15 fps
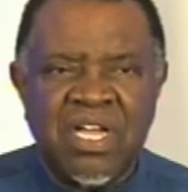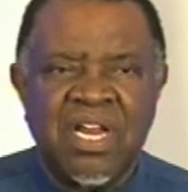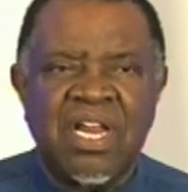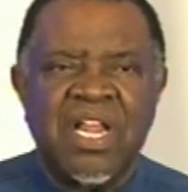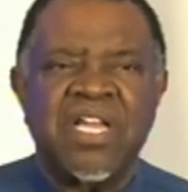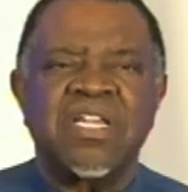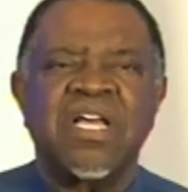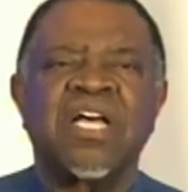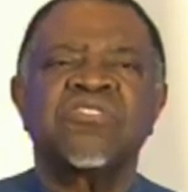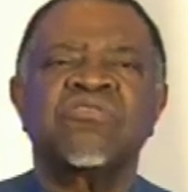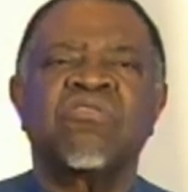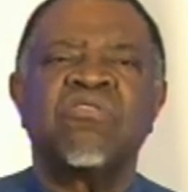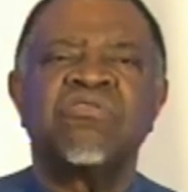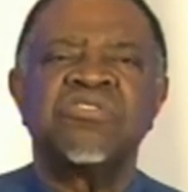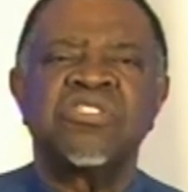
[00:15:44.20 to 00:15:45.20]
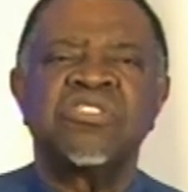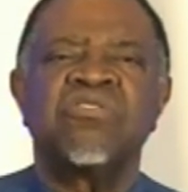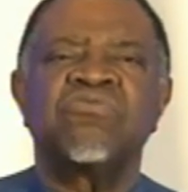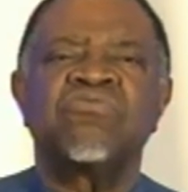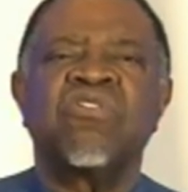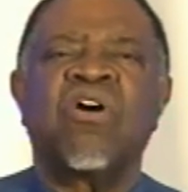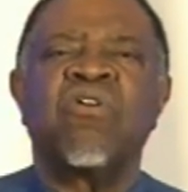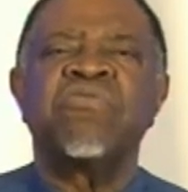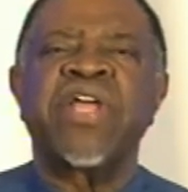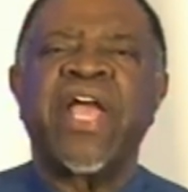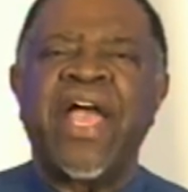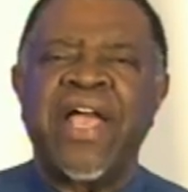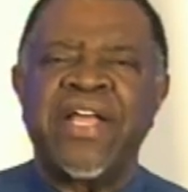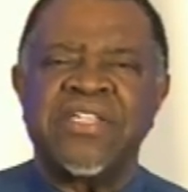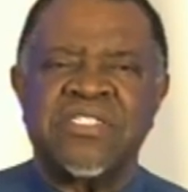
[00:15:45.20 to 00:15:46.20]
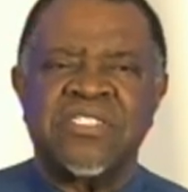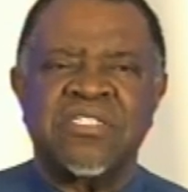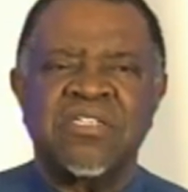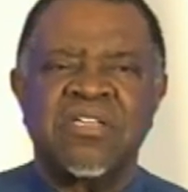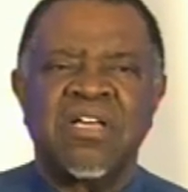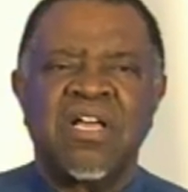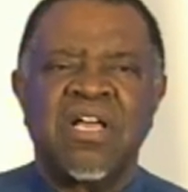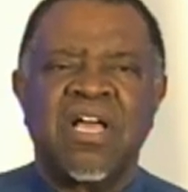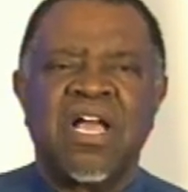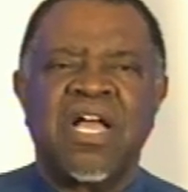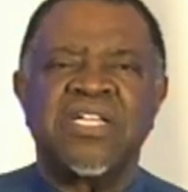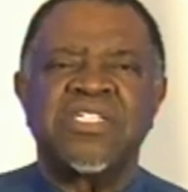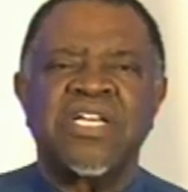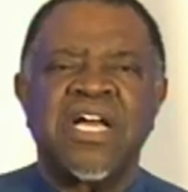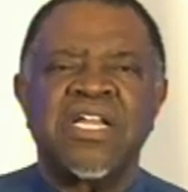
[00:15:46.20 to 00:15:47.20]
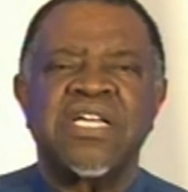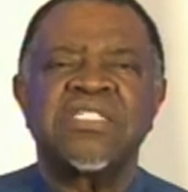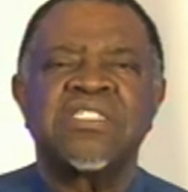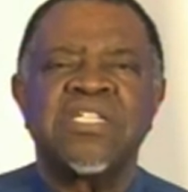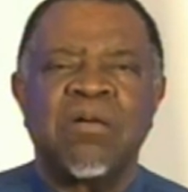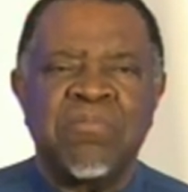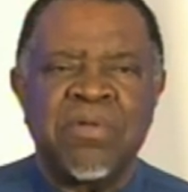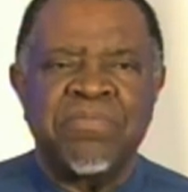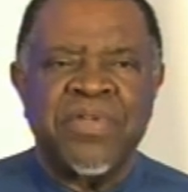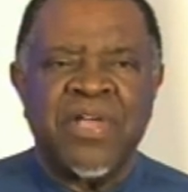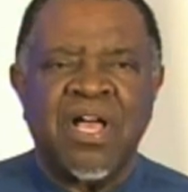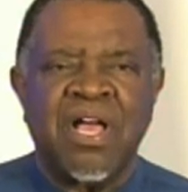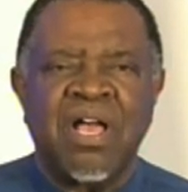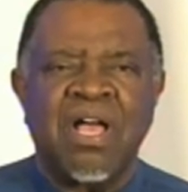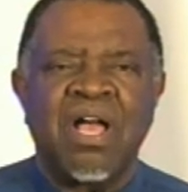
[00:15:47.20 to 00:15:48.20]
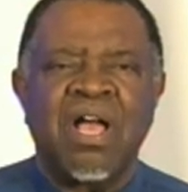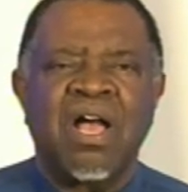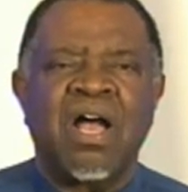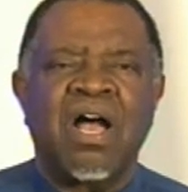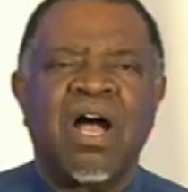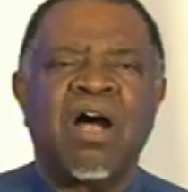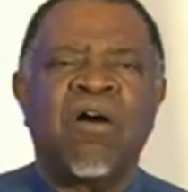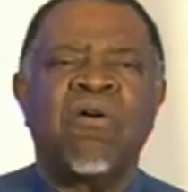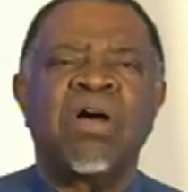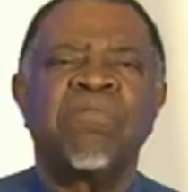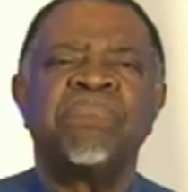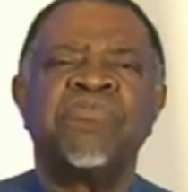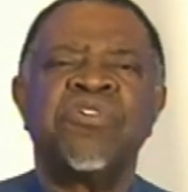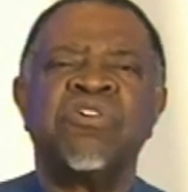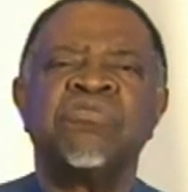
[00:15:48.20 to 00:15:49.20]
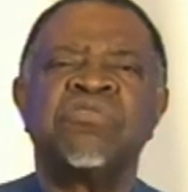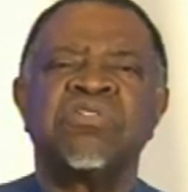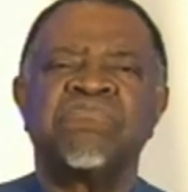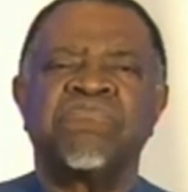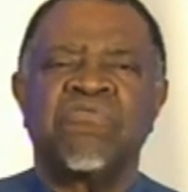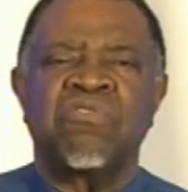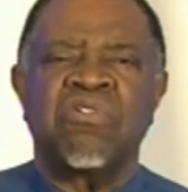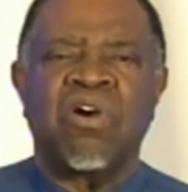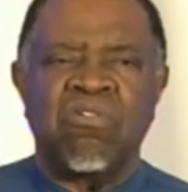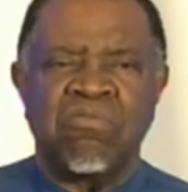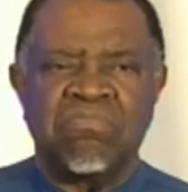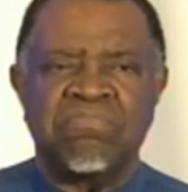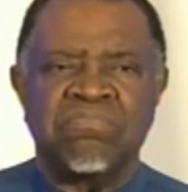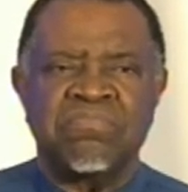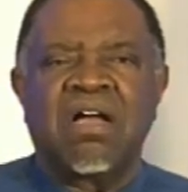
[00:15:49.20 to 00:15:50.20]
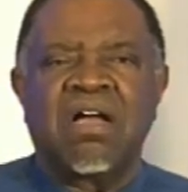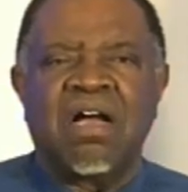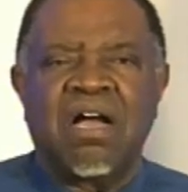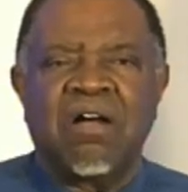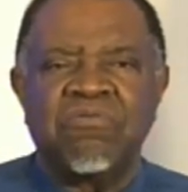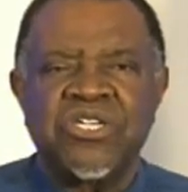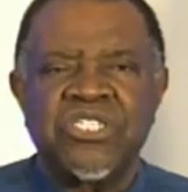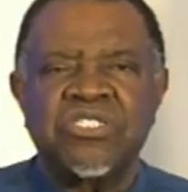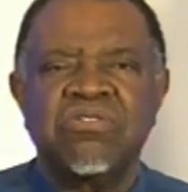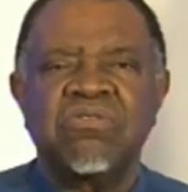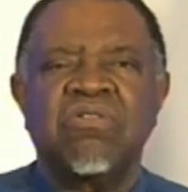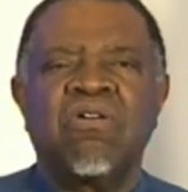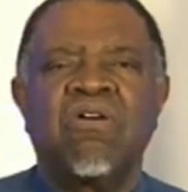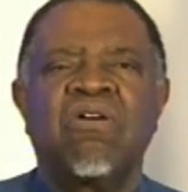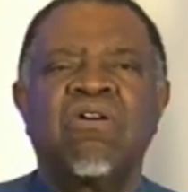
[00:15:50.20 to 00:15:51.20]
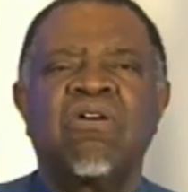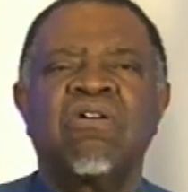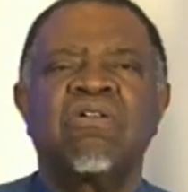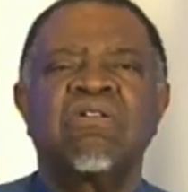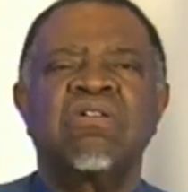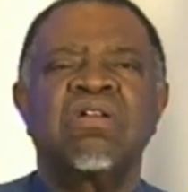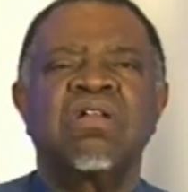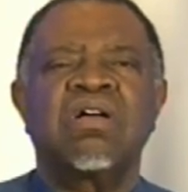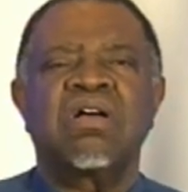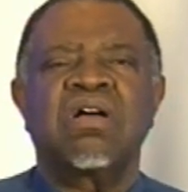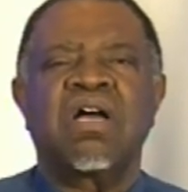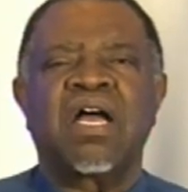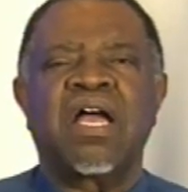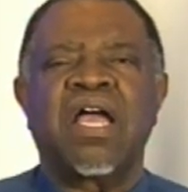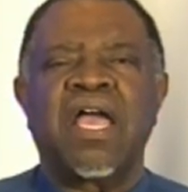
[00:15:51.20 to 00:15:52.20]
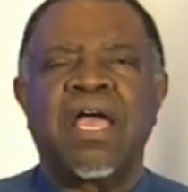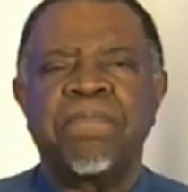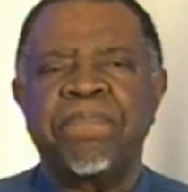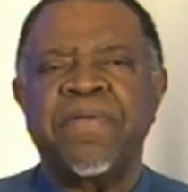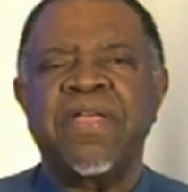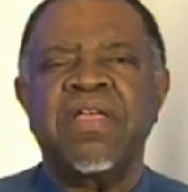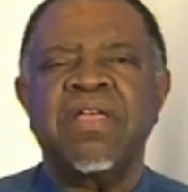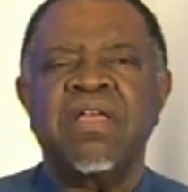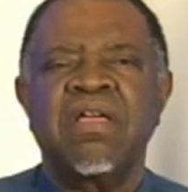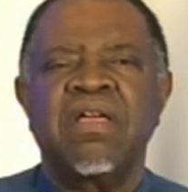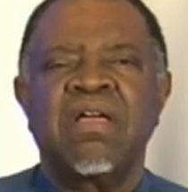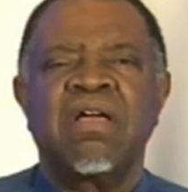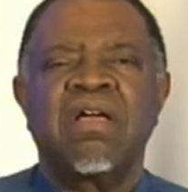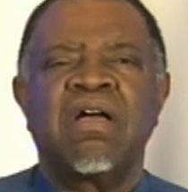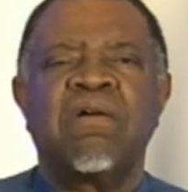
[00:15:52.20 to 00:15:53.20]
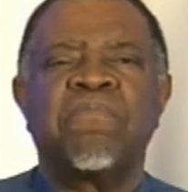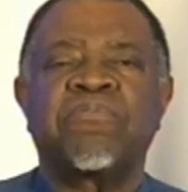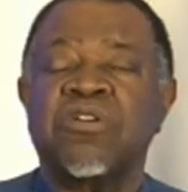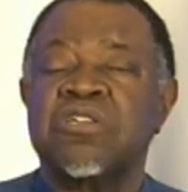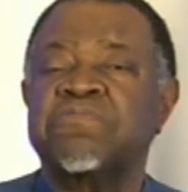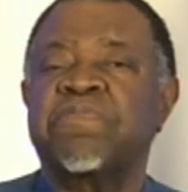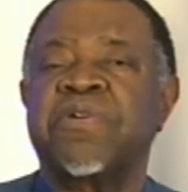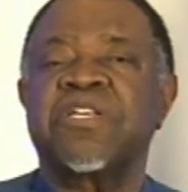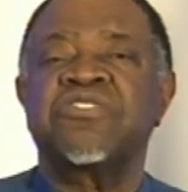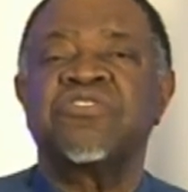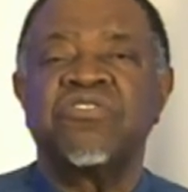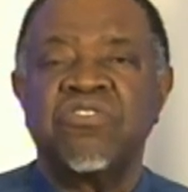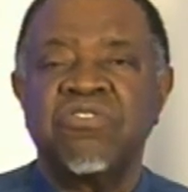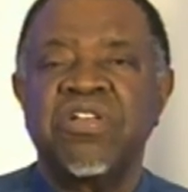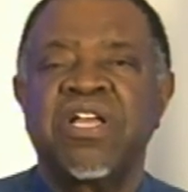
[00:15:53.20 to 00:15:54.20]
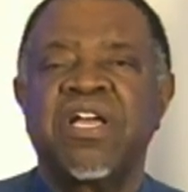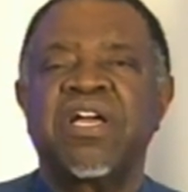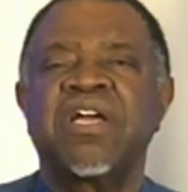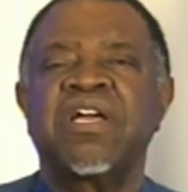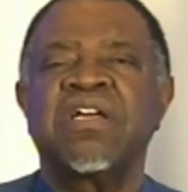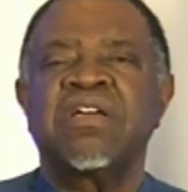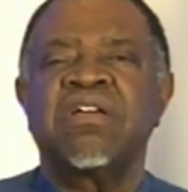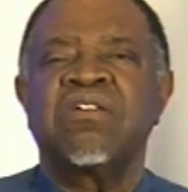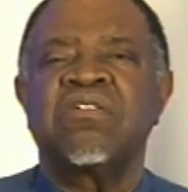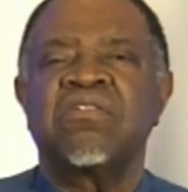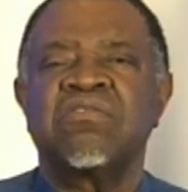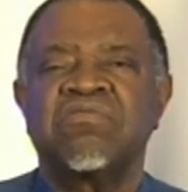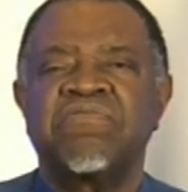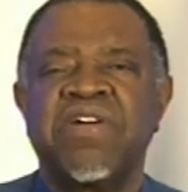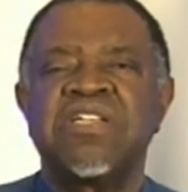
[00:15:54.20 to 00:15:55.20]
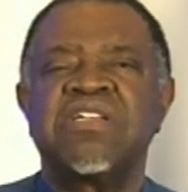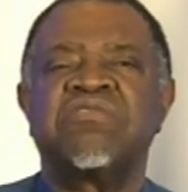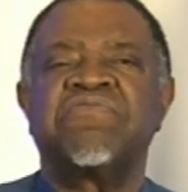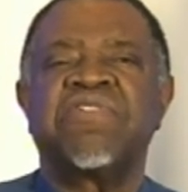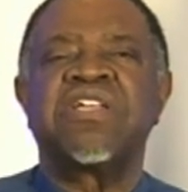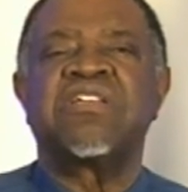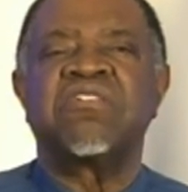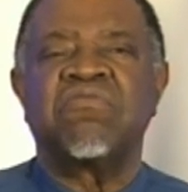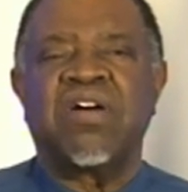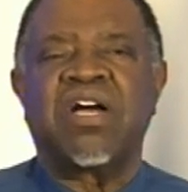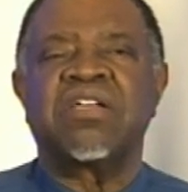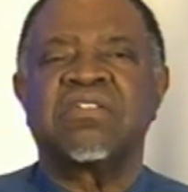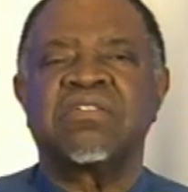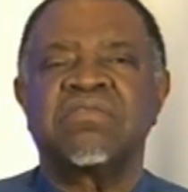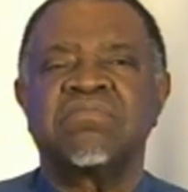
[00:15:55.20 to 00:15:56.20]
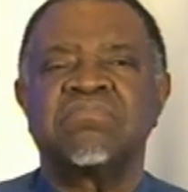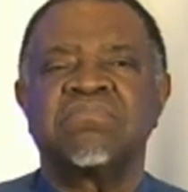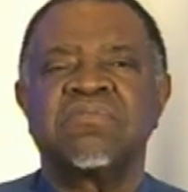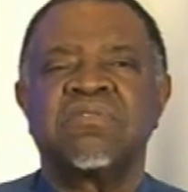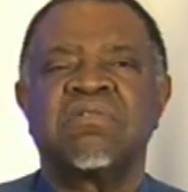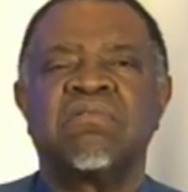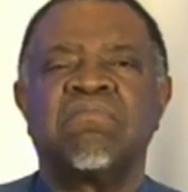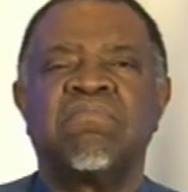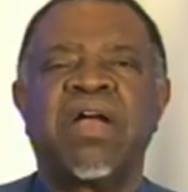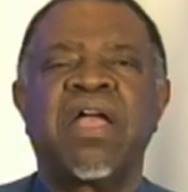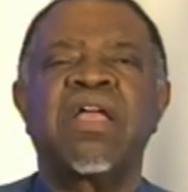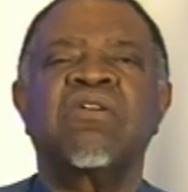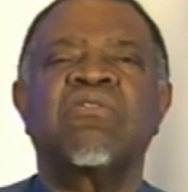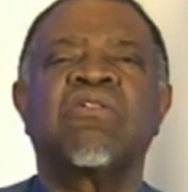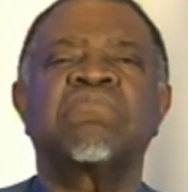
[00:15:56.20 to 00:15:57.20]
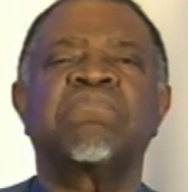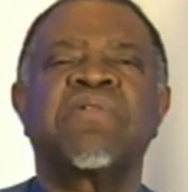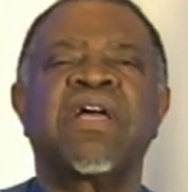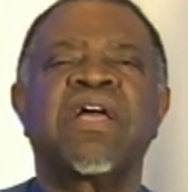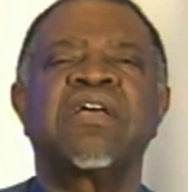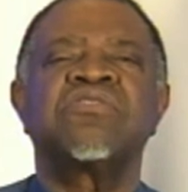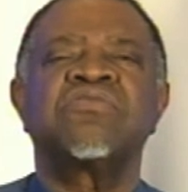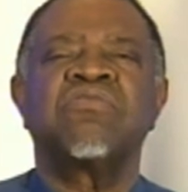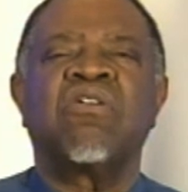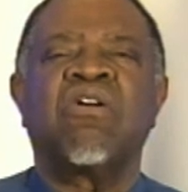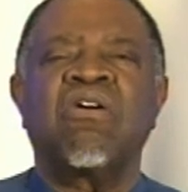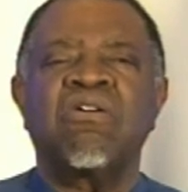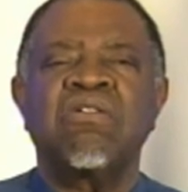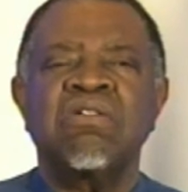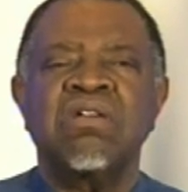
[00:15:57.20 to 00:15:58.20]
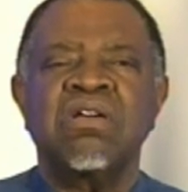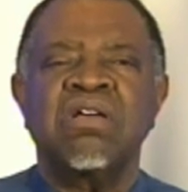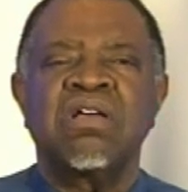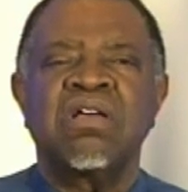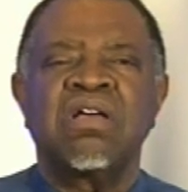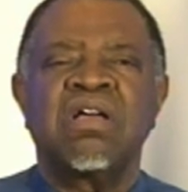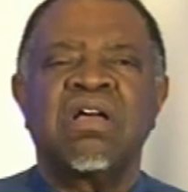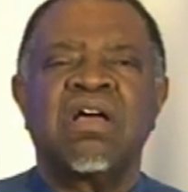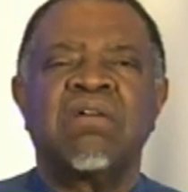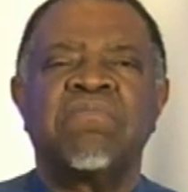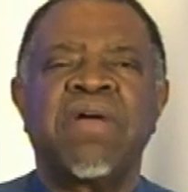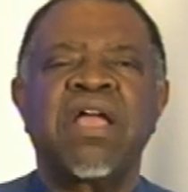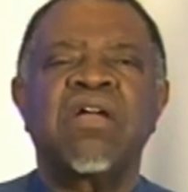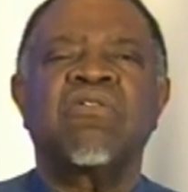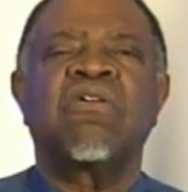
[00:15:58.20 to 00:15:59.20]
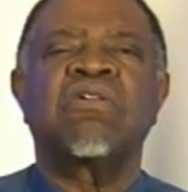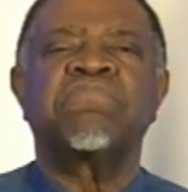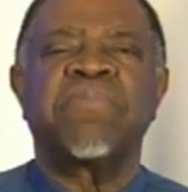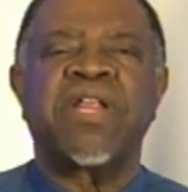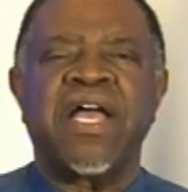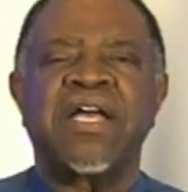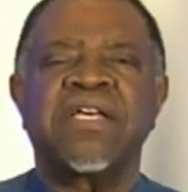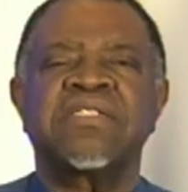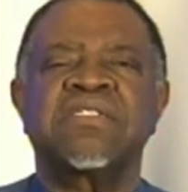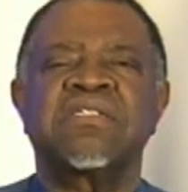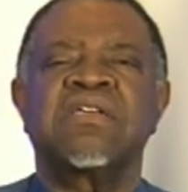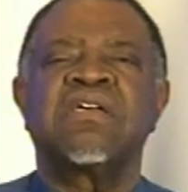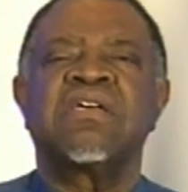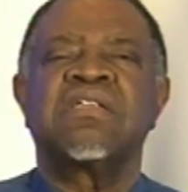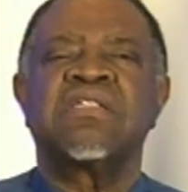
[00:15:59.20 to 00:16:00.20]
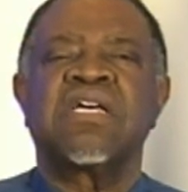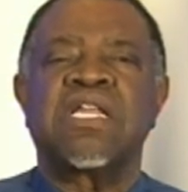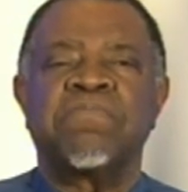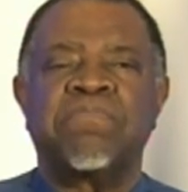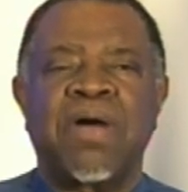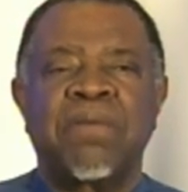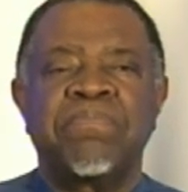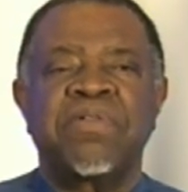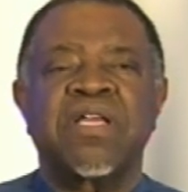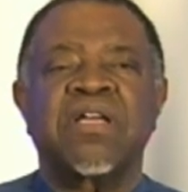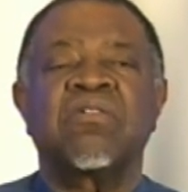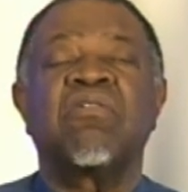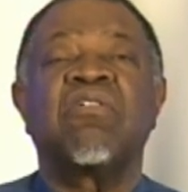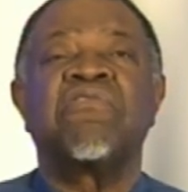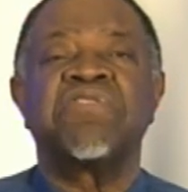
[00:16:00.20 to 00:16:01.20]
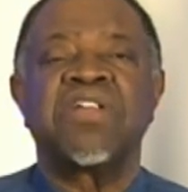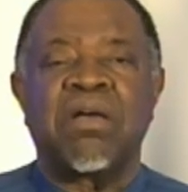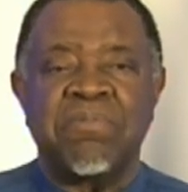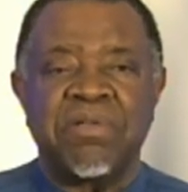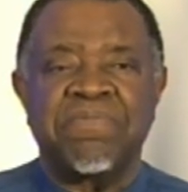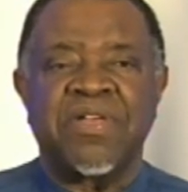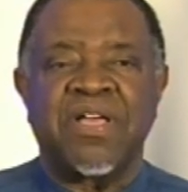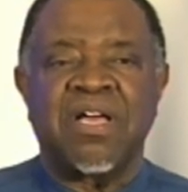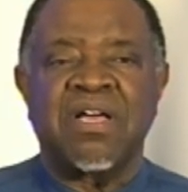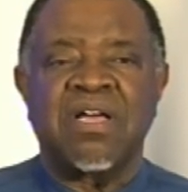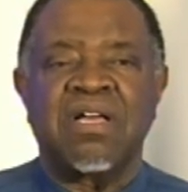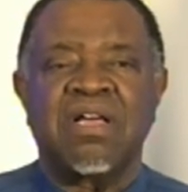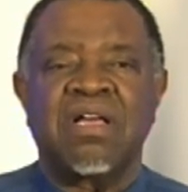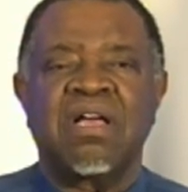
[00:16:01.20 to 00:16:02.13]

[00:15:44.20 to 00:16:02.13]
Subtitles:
Let us continue to hold hands and cherish Namibia, our beautiful home. I wish you all a happy and prosperous New Year 2021. May God bless you all, and may God bless the Republic of Namibia.